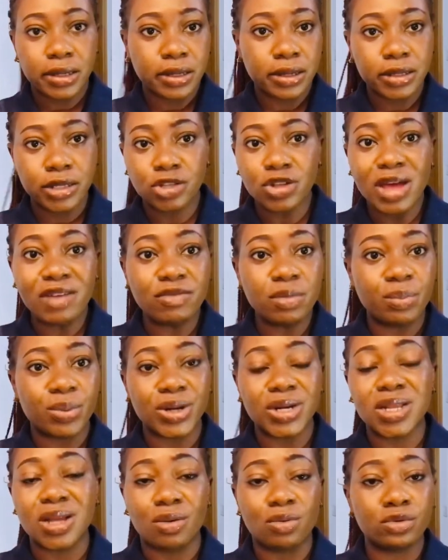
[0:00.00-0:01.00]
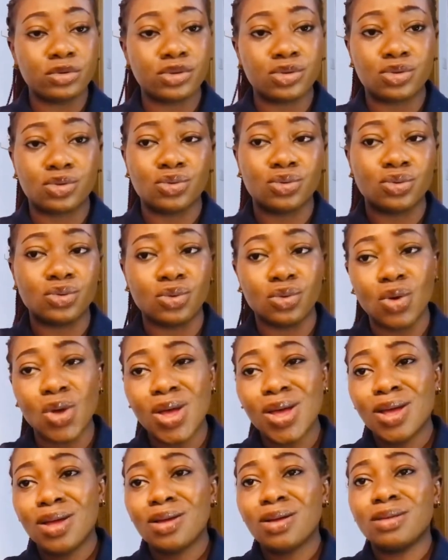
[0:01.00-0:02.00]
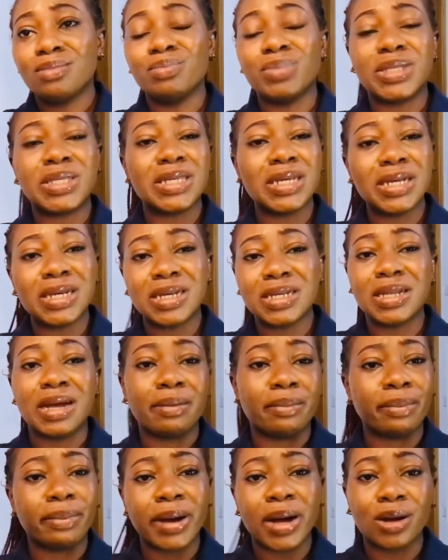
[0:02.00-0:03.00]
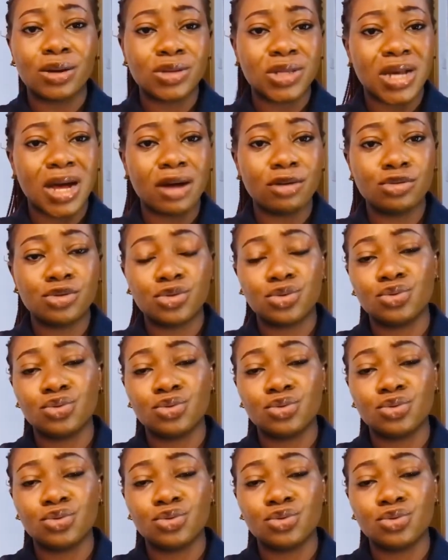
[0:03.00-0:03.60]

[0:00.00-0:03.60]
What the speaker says: it's not everybody that wants to be thinking about how